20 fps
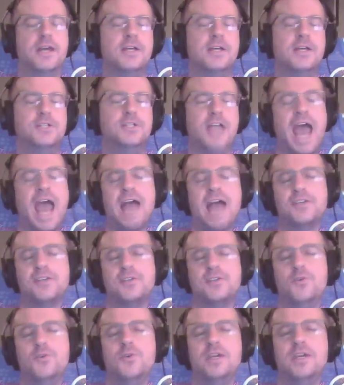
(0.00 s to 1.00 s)
She
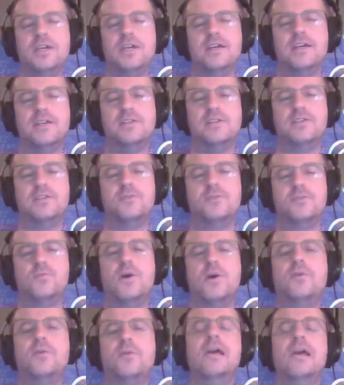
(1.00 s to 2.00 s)
asks who he is.
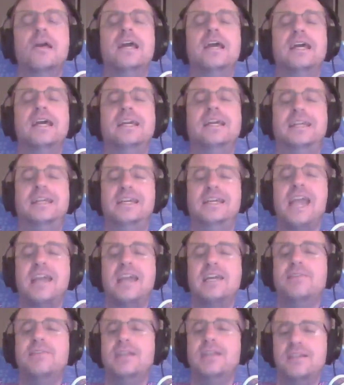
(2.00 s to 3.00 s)
Well, he
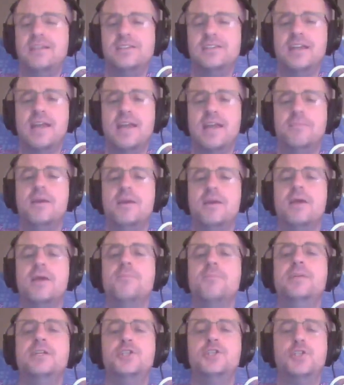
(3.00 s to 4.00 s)
ain't given his name,
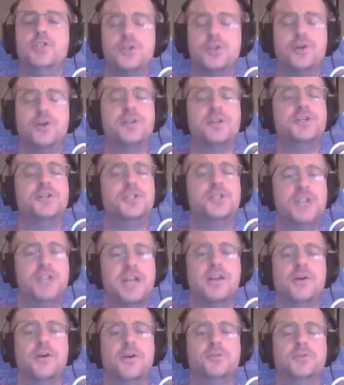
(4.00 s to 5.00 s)
but he sure as
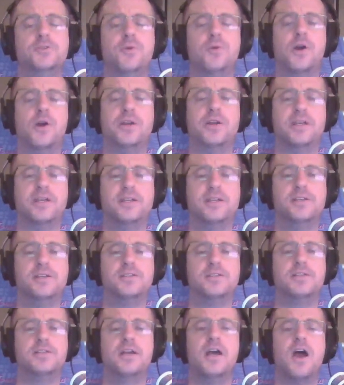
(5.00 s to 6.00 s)
shit knows who Arya
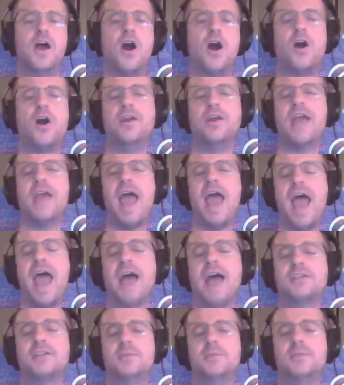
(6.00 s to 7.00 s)
is. Arya
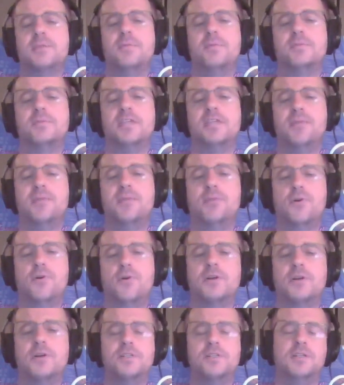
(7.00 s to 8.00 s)
asks him to help him stable a
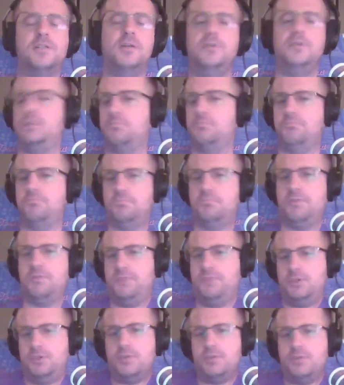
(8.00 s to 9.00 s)
horse. He's if
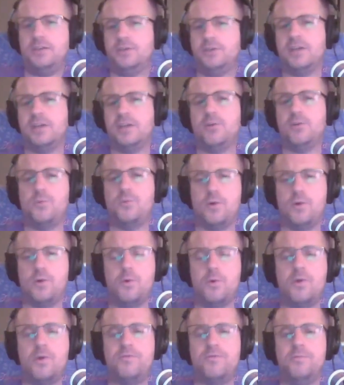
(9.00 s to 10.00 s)
you do that, you get a
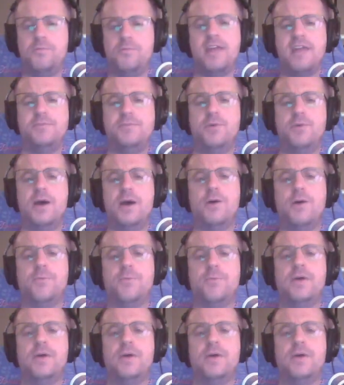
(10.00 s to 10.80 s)
reward from Ned if you help.